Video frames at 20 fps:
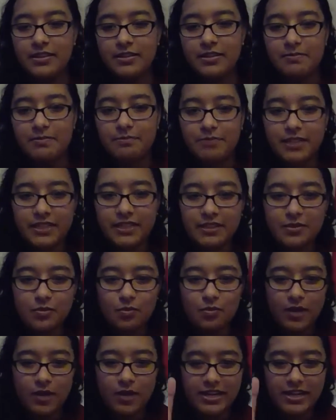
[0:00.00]
But
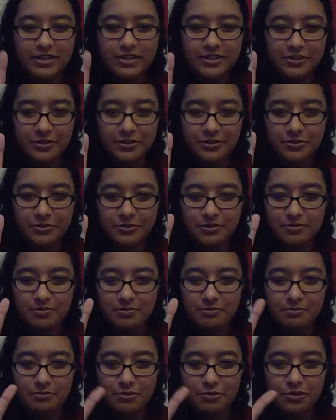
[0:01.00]
when you
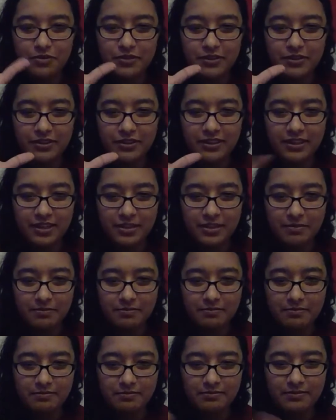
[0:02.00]
move your thumb,
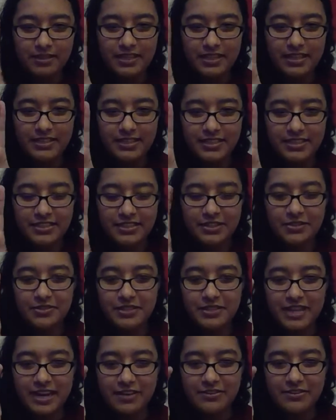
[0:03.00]
it doesn't go
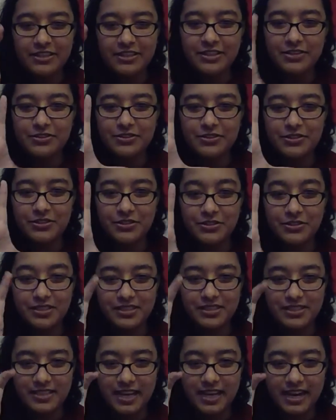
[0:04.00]
down, it goes to the
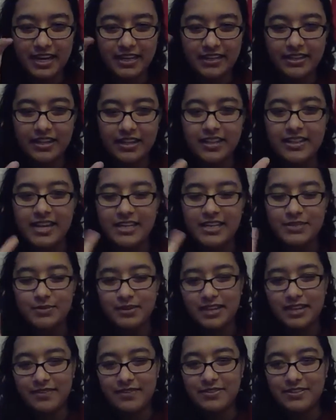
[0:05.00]
side. And that's what
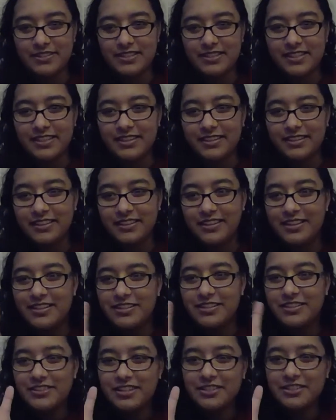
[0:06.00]
gave us like
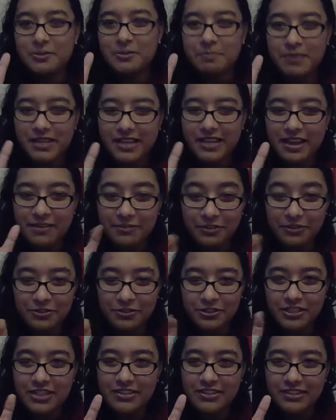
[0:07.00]
such a big
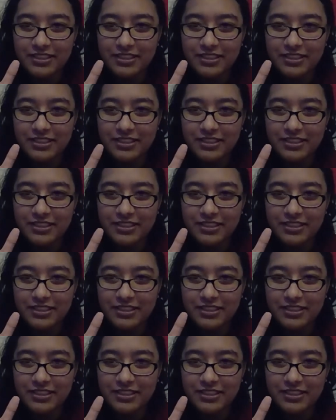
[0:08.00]
evolutionary